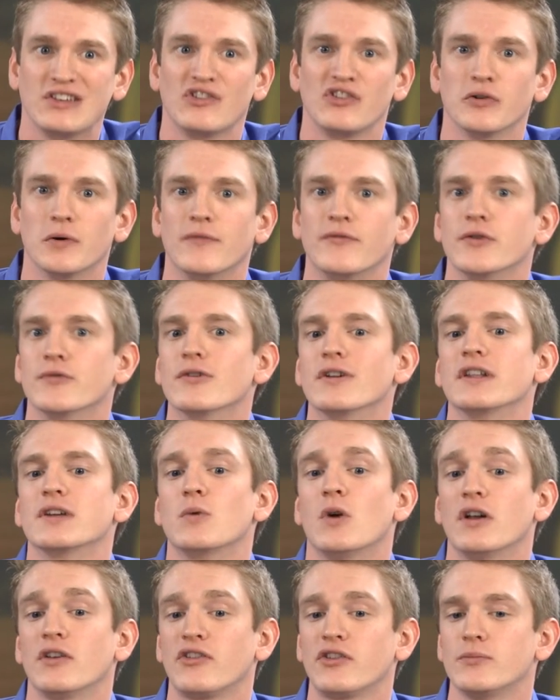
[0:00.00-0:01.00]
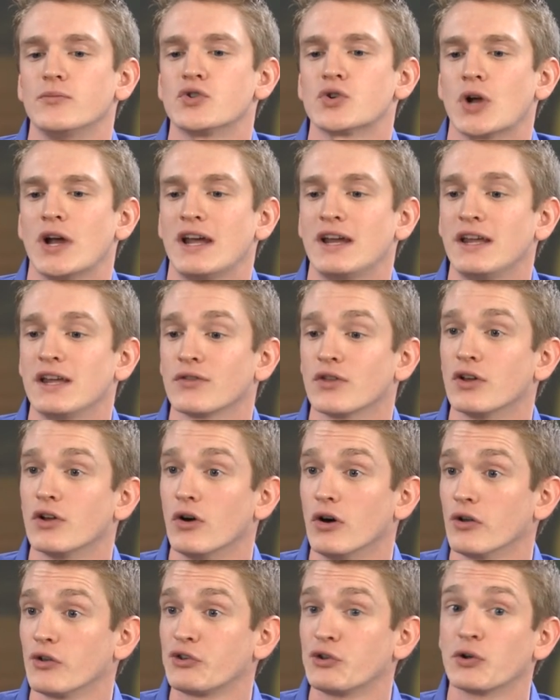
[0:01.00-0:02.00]
So if you really want some training that
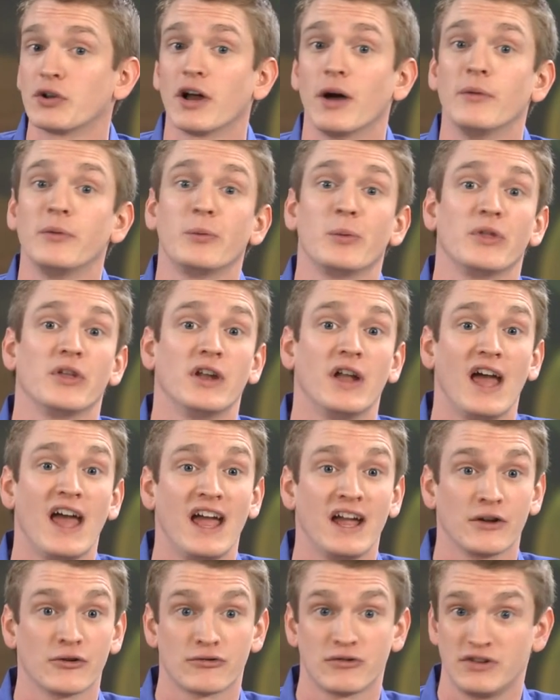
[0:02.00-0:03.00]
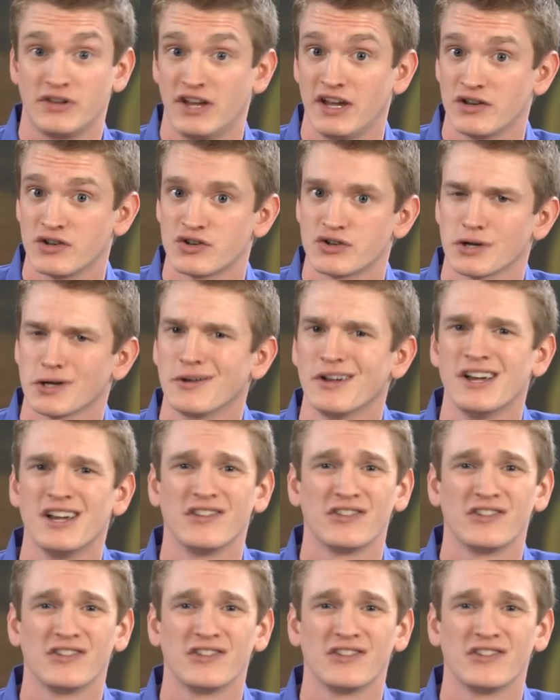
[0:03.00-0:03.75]
also comes with an end credential,